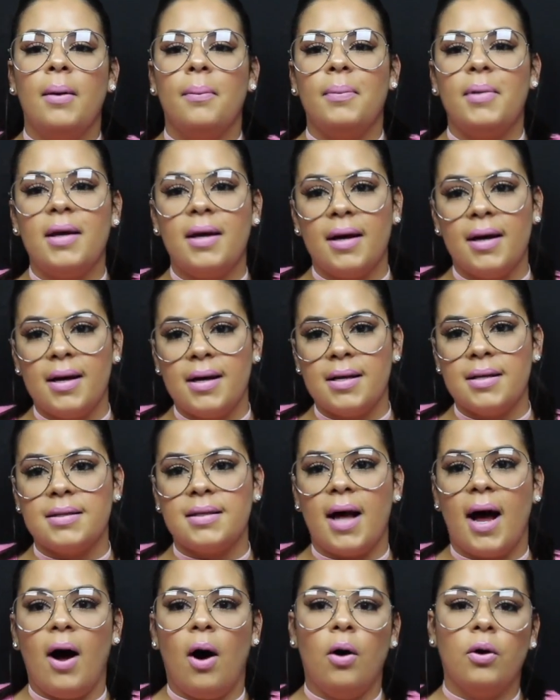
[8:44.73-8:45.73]
because
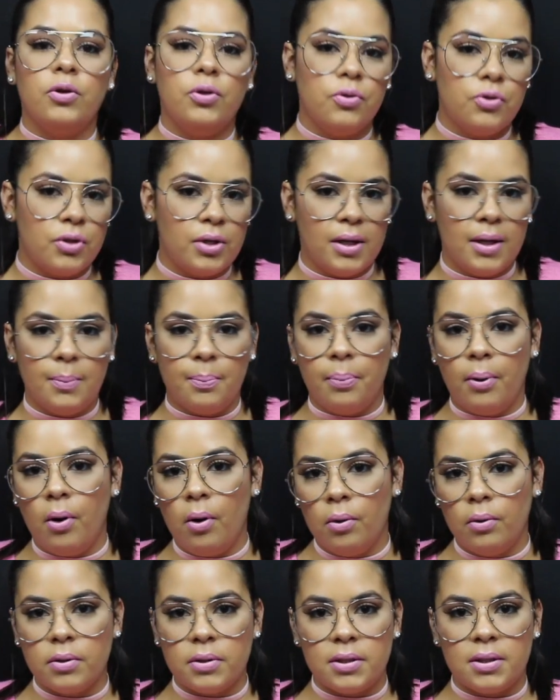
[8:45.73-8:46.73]
I'll usually
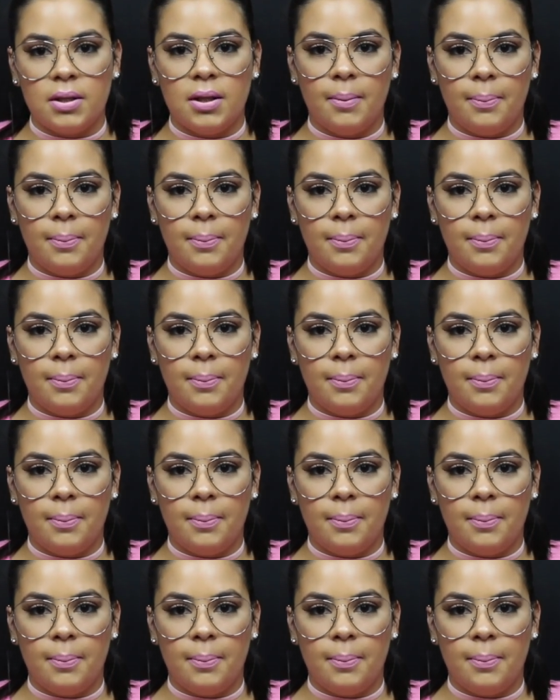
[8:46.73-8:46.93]
post